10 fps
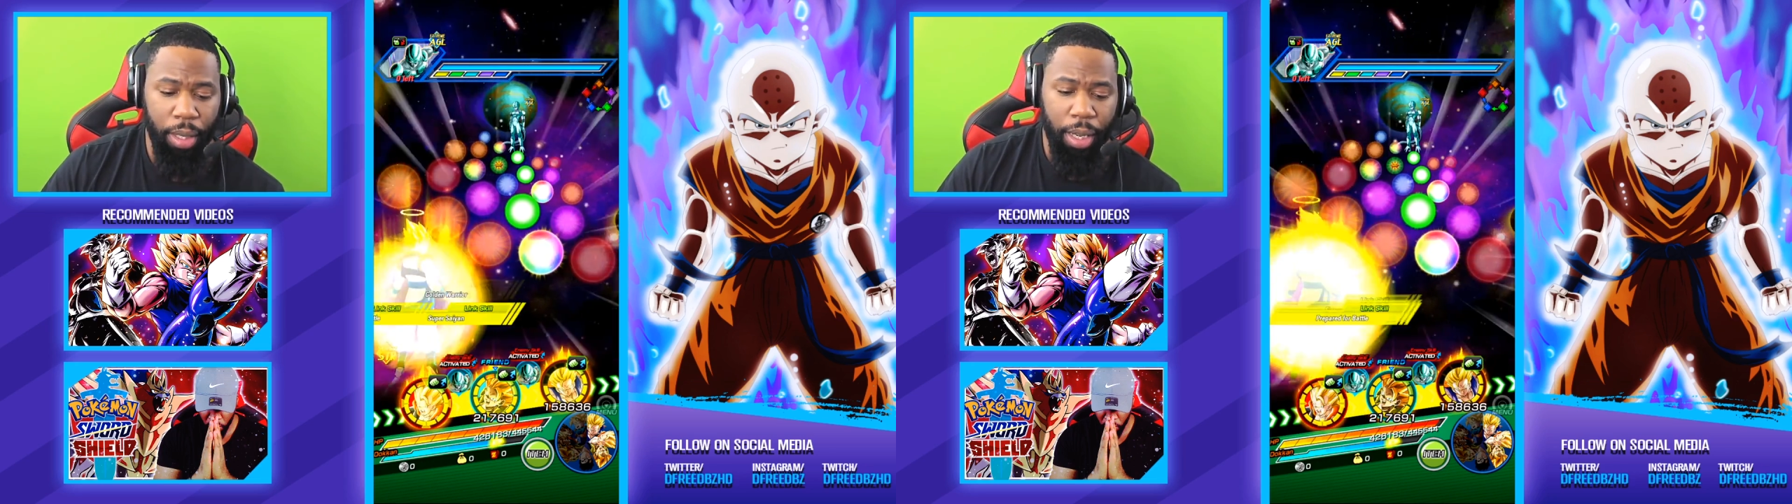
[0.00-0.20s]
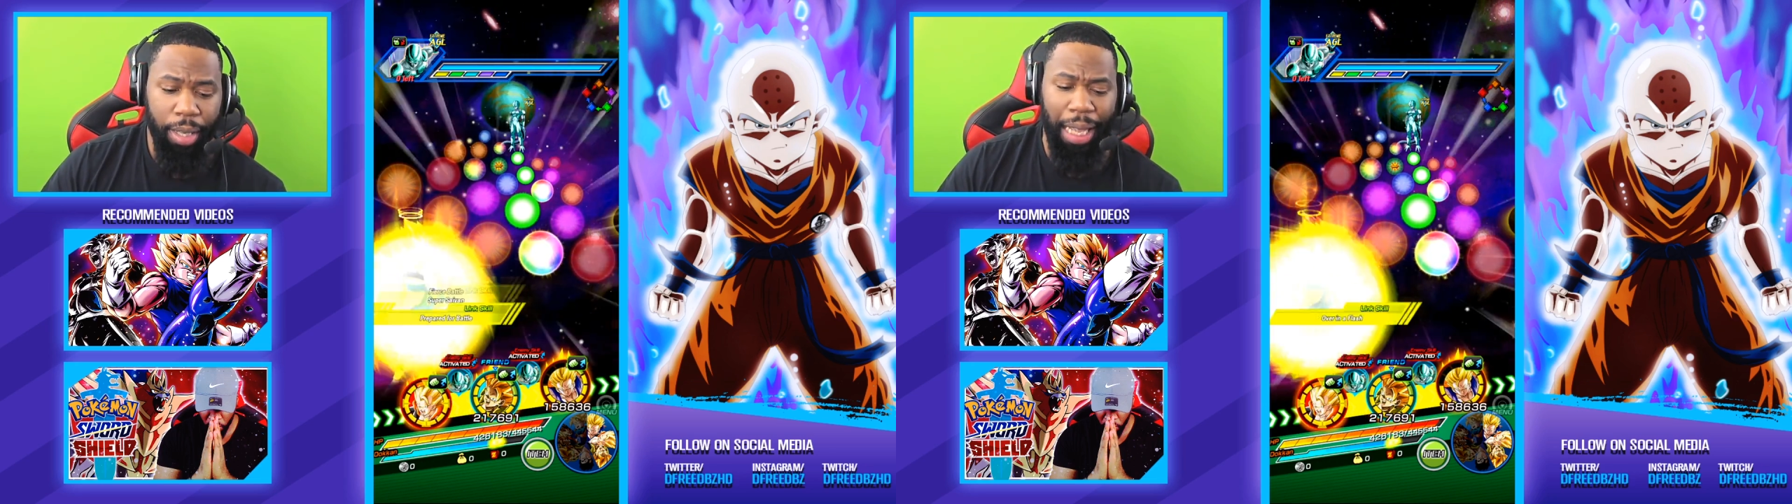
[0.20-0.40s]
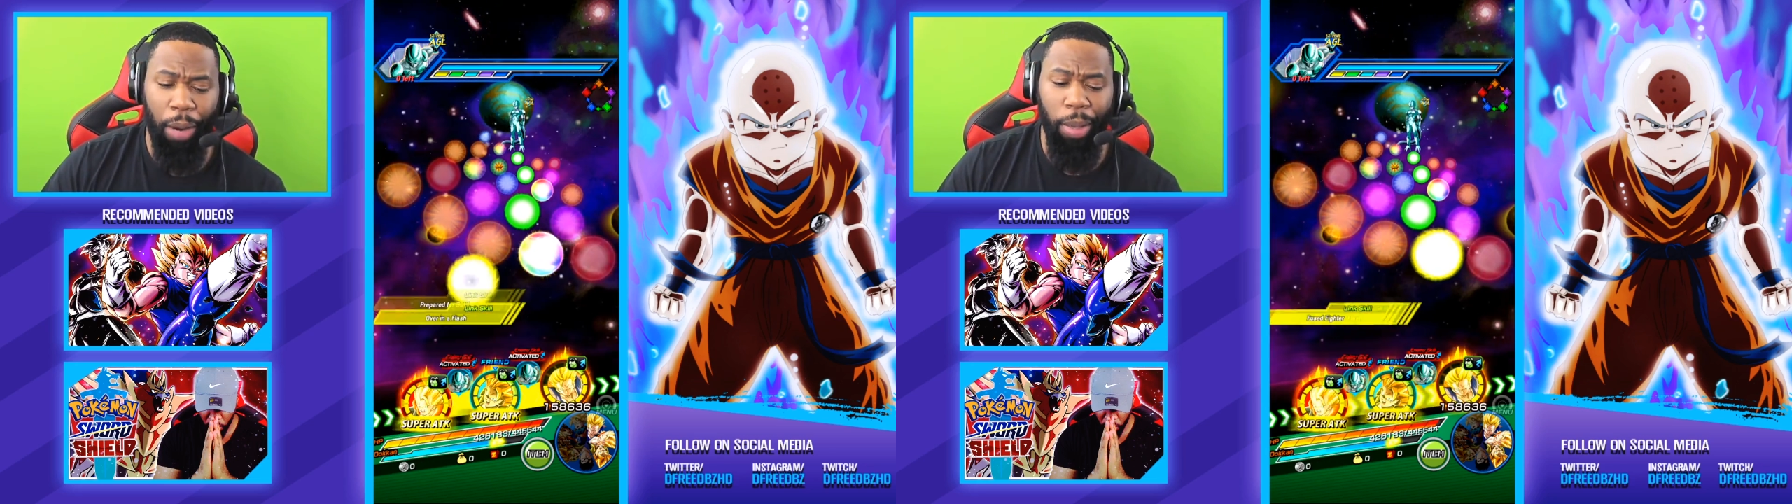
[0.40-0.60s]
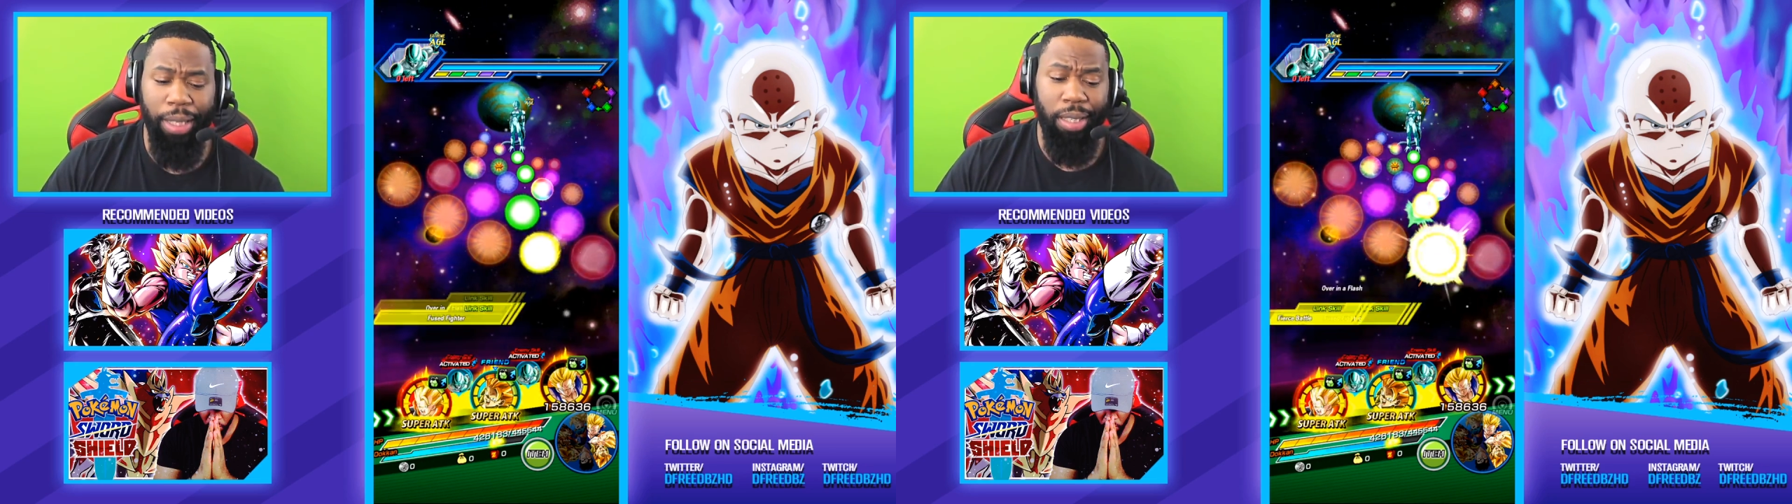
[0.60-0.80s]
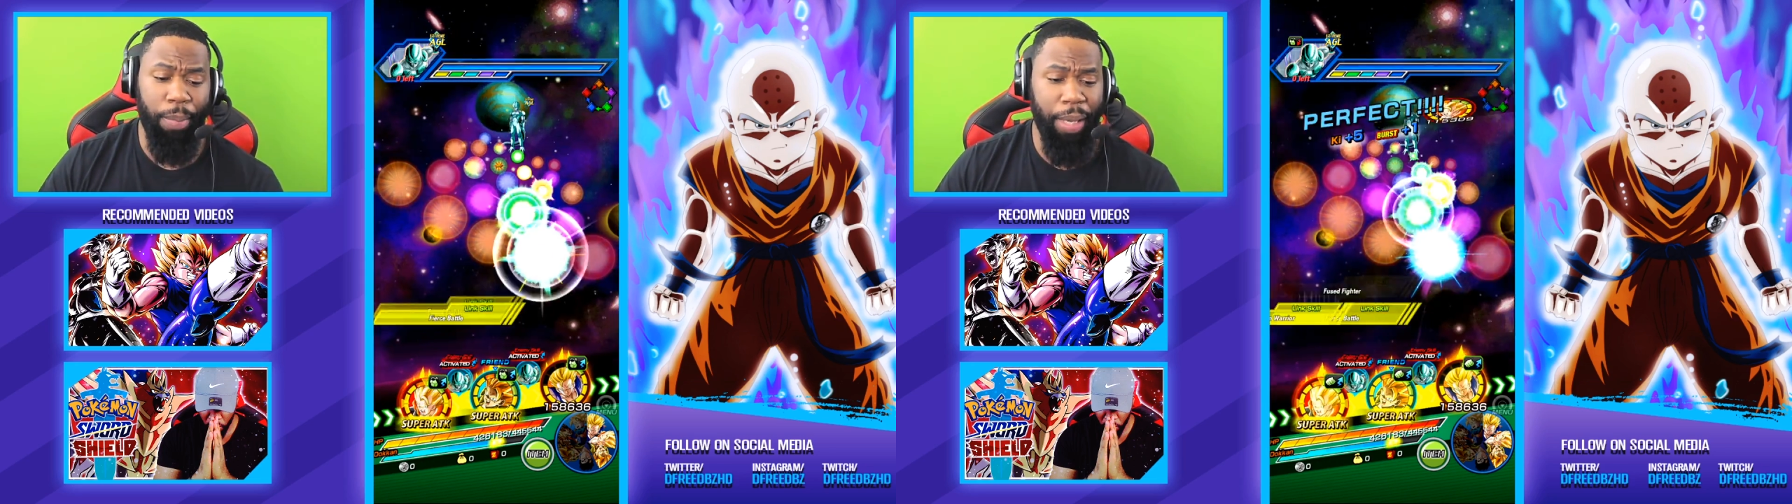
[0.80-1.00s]
because I don't want
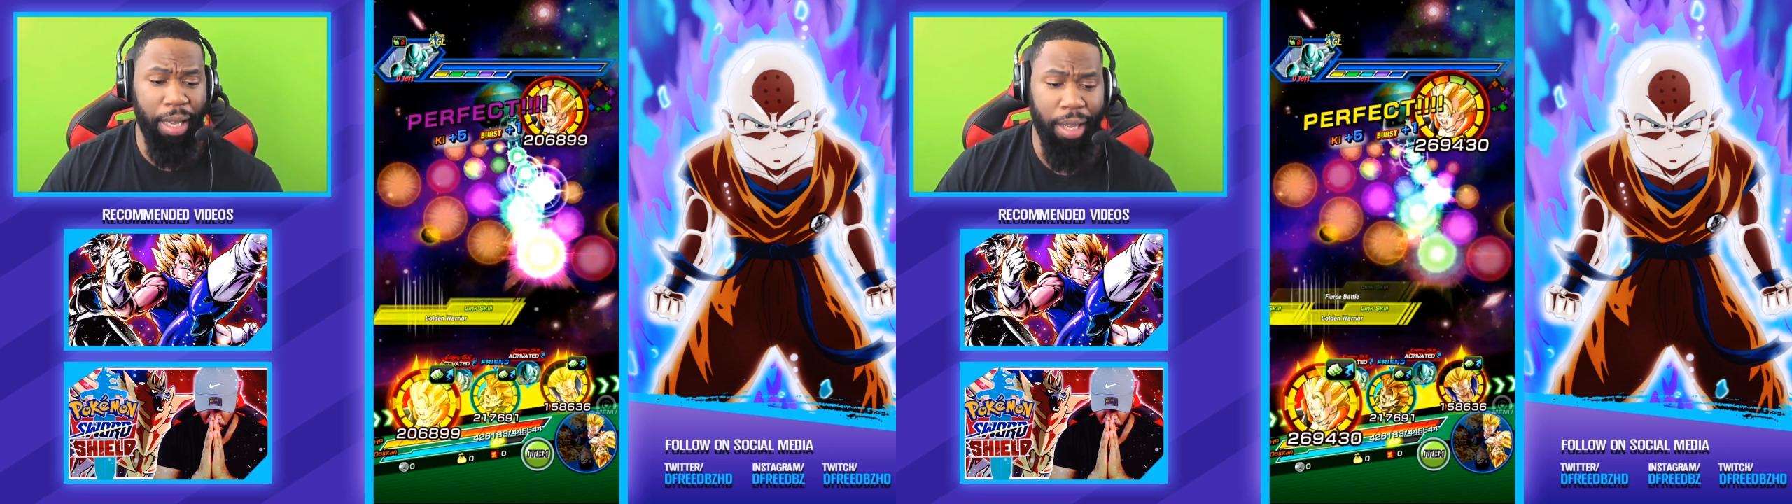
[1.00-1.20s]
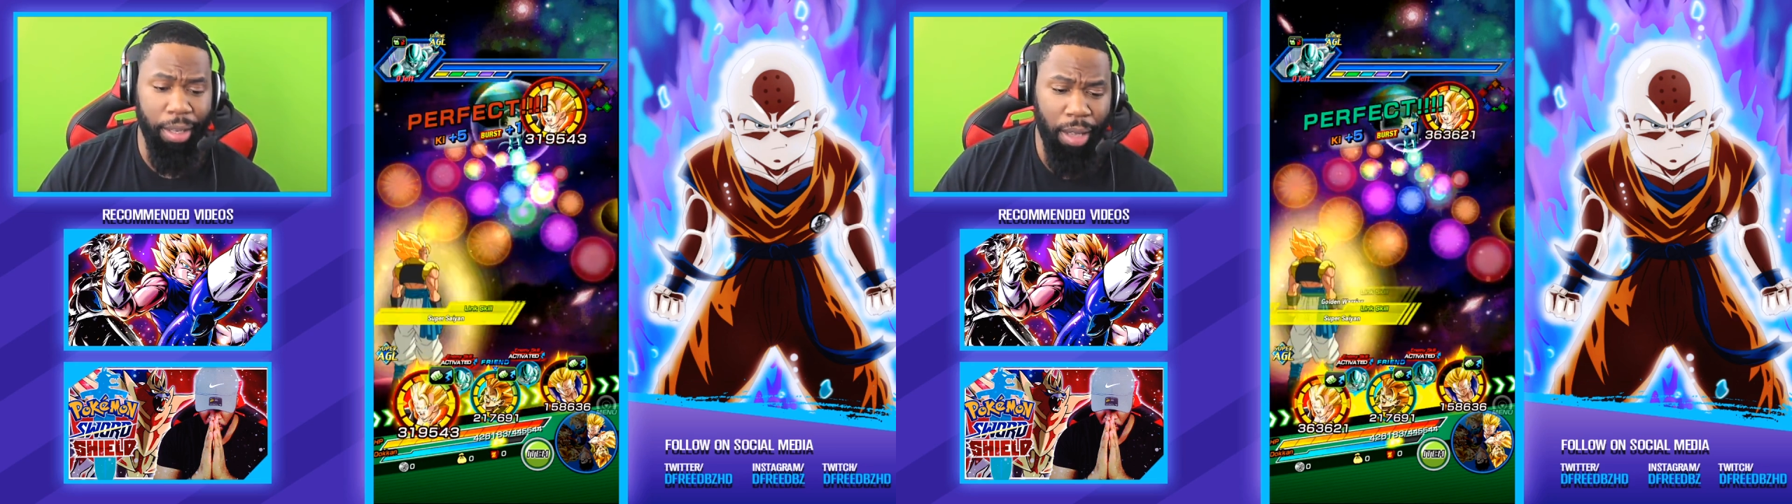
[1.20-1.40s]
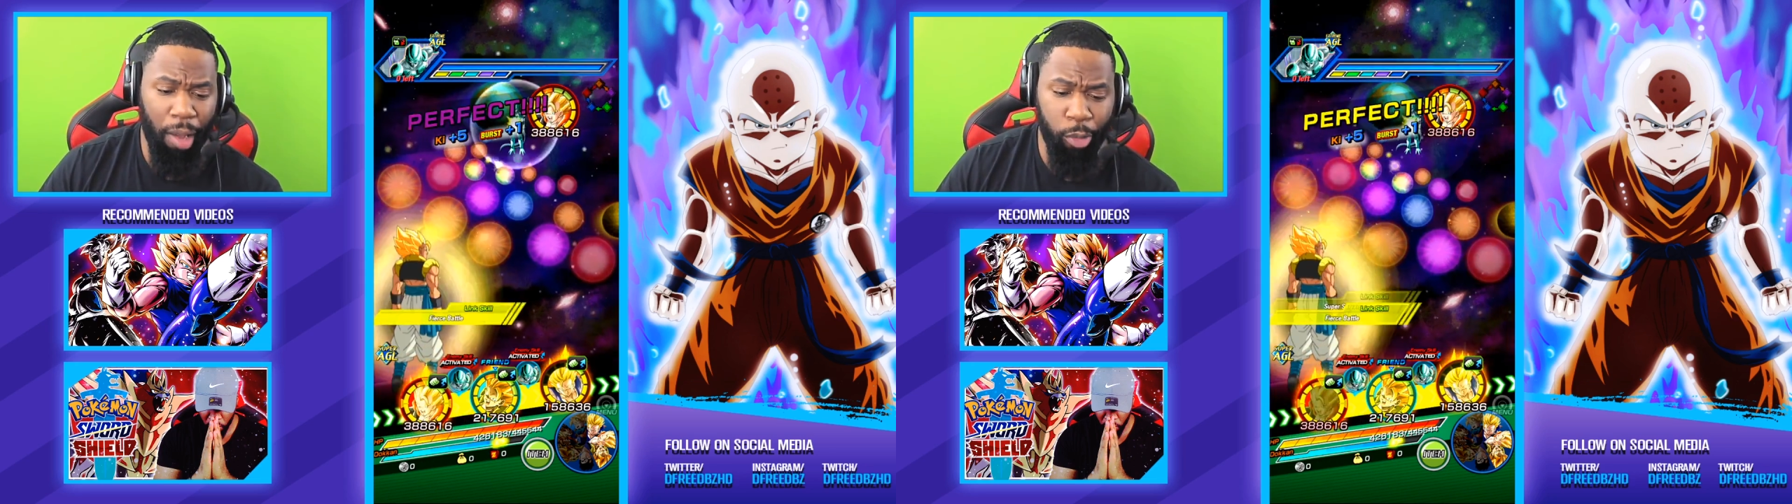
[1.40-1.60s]
this to be a